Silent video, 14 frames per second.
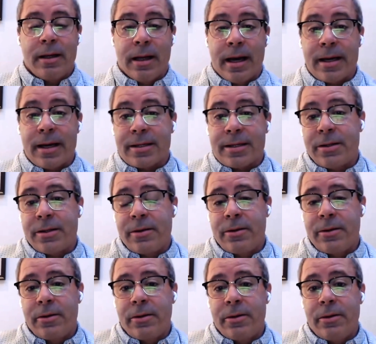Yes,
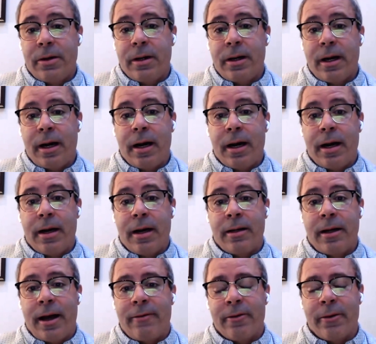so
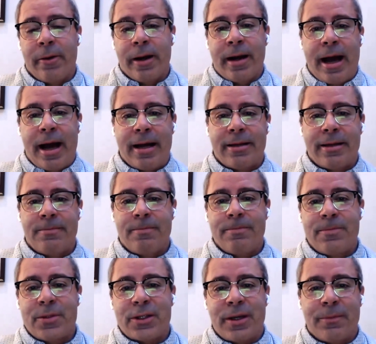everyone had
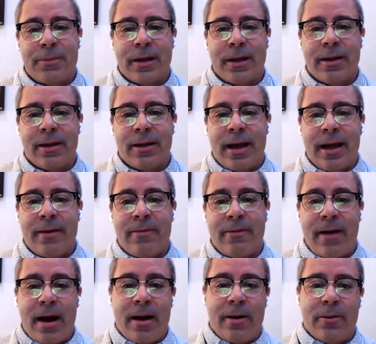something they
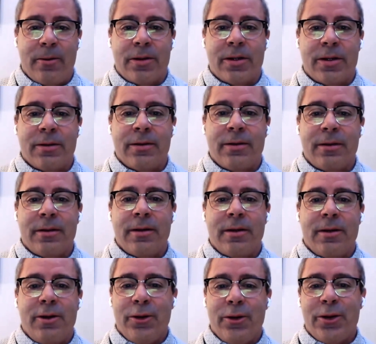found
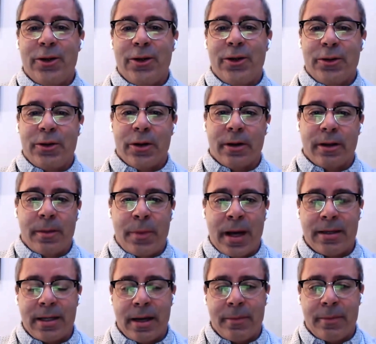new to do during the
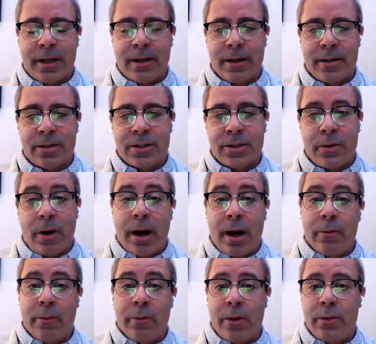pandemic. And so I
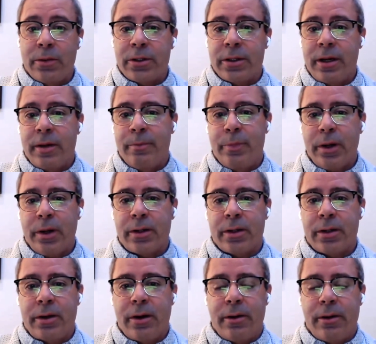wrote a book
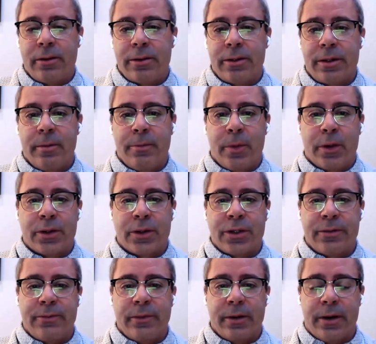called
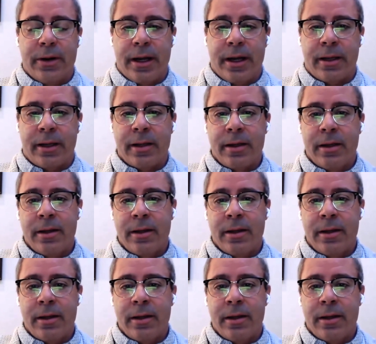Immersive Learning,